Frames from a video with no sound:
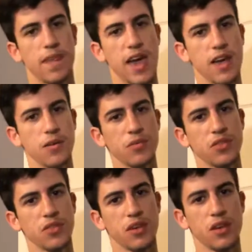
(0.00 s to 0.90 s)

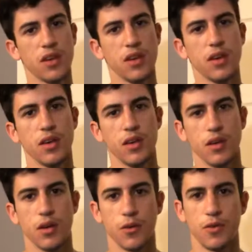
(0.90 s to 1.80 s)
Atoms
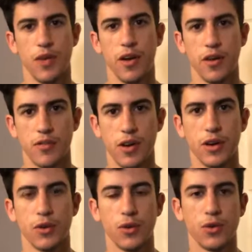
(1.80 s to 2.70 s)
are very, very
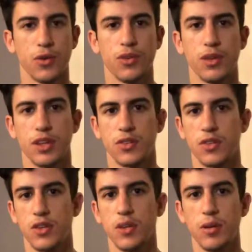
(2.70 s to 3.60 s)
crucial to
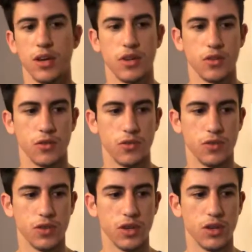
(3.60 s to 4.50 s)
electricity because of
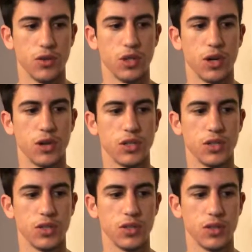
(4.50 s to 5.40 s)
the two
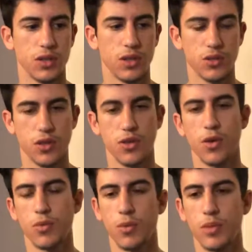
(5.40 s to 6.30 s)
charges. There's a
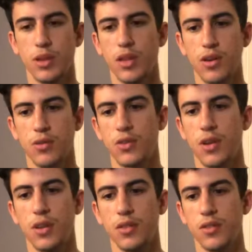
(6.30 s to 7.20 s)
third one, but the
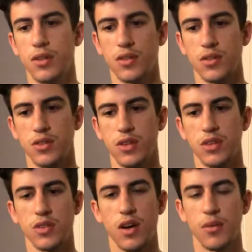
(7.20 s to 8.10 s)
neutron
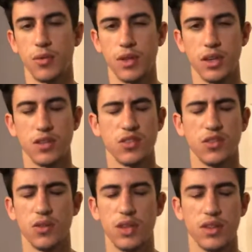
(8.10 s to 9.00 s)
it's not really, it doesn't
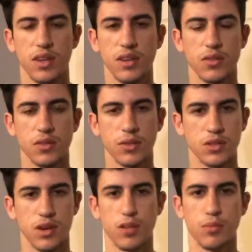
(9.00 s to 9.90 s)
do anything, so it's
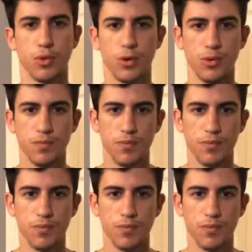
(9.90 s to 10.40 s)
not important.